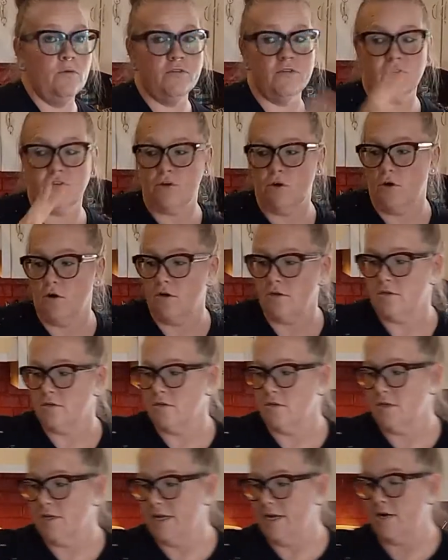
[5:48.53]
start
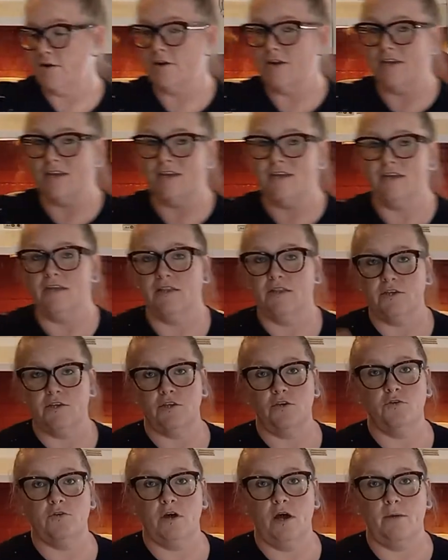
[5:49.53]
layering in the
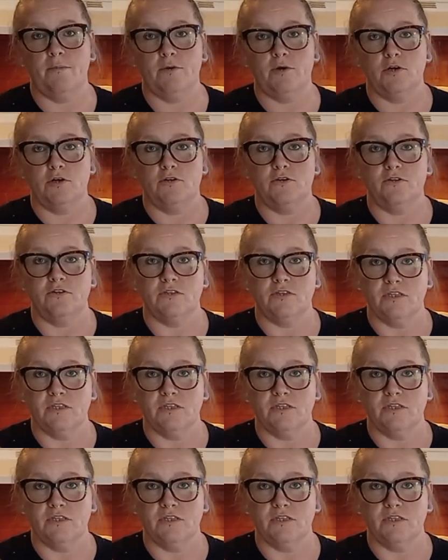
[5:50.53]
cucumbers,